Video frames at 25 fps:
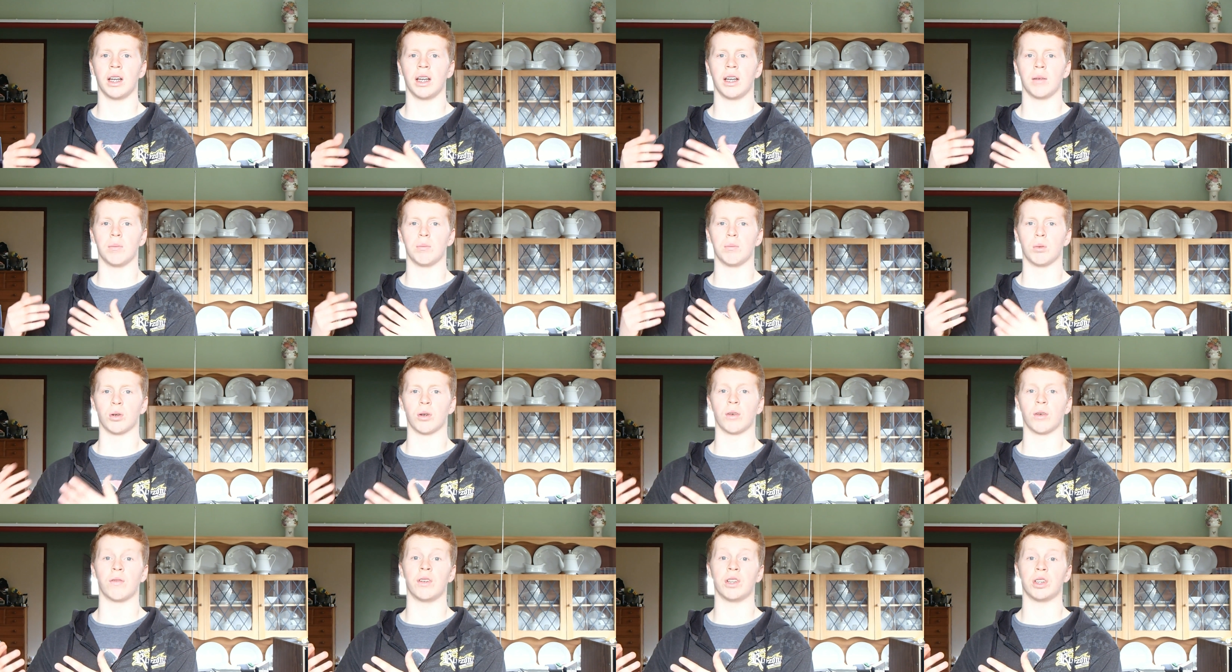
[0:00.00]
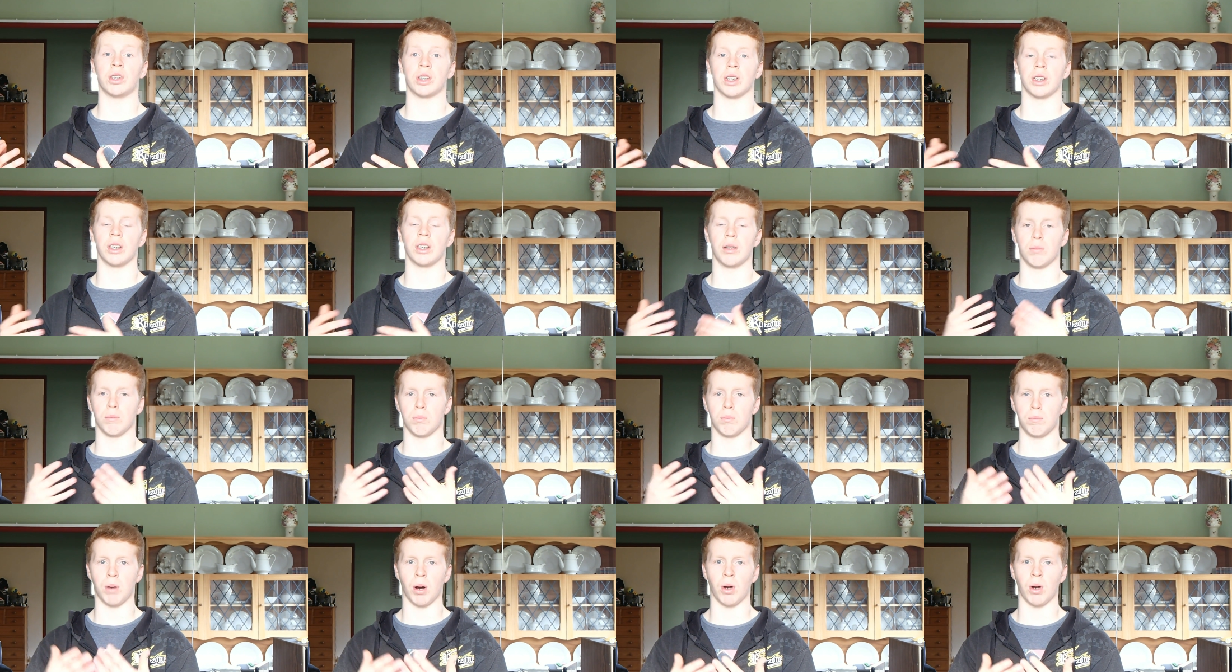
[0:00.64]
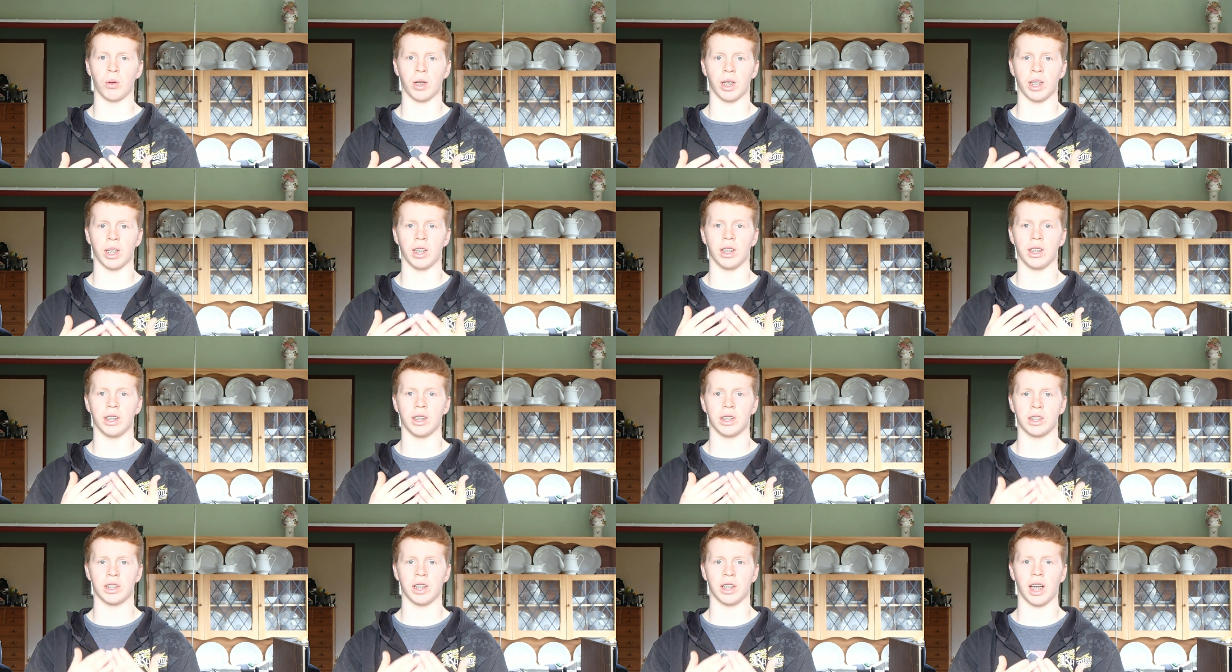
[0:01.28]
more efficient bulking
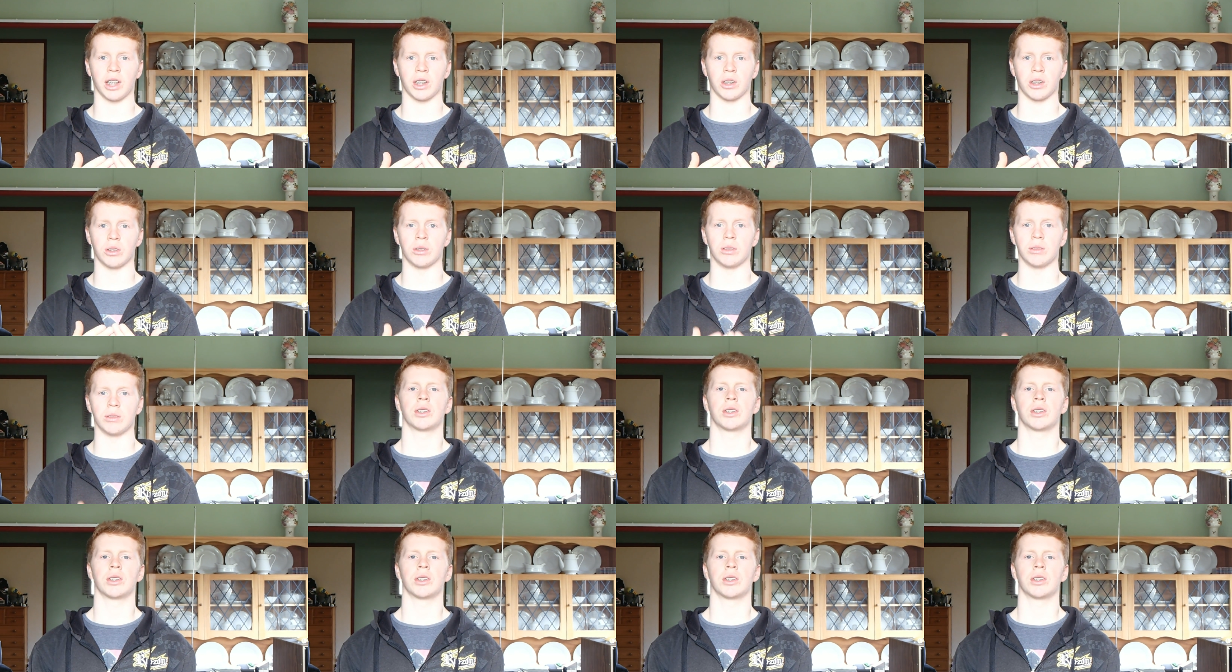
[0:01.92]
cycle.